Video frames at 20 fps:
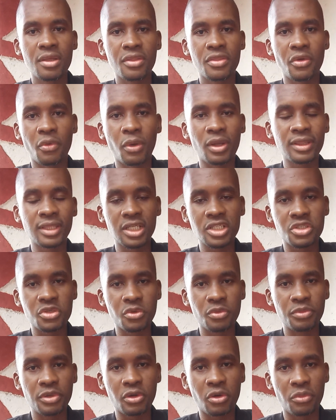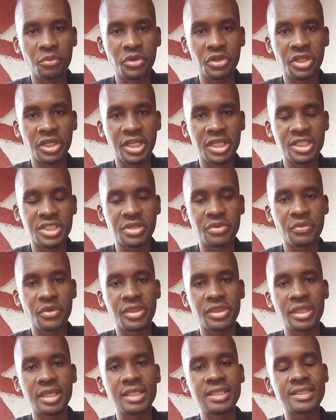the one that you will be communicating with
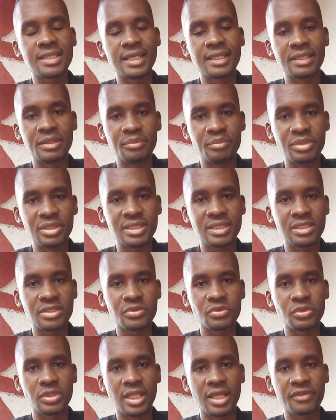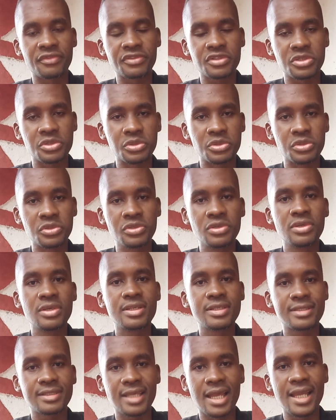inside the business will have to
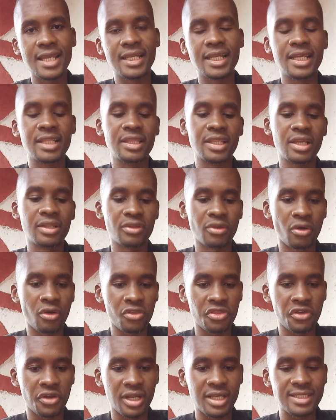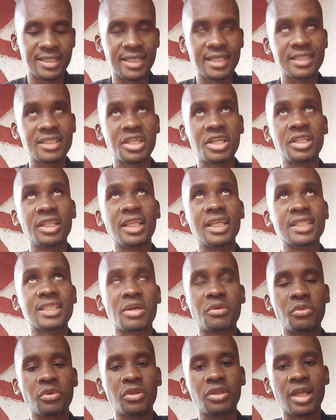sign, and then the authorization
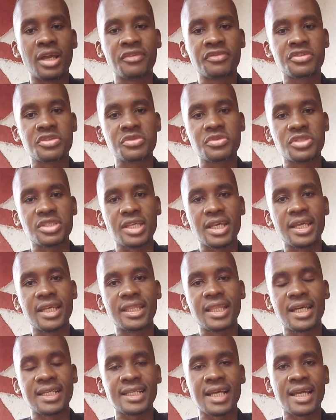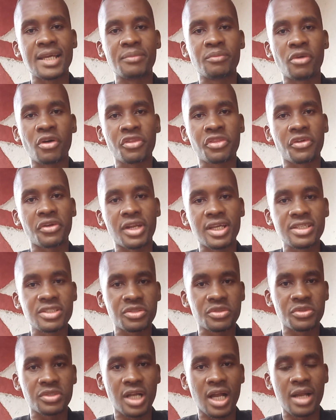letter will have to say that I am
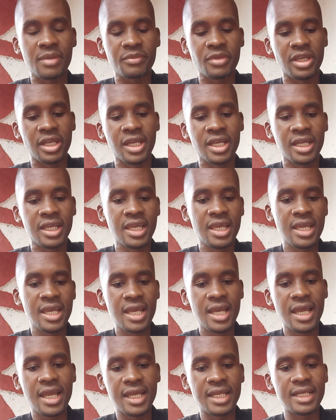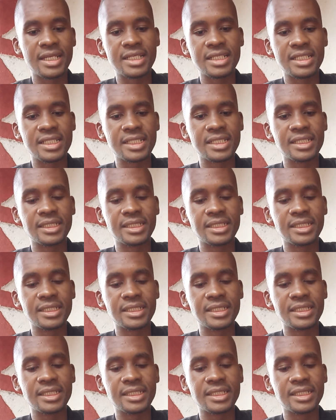authorized to come here and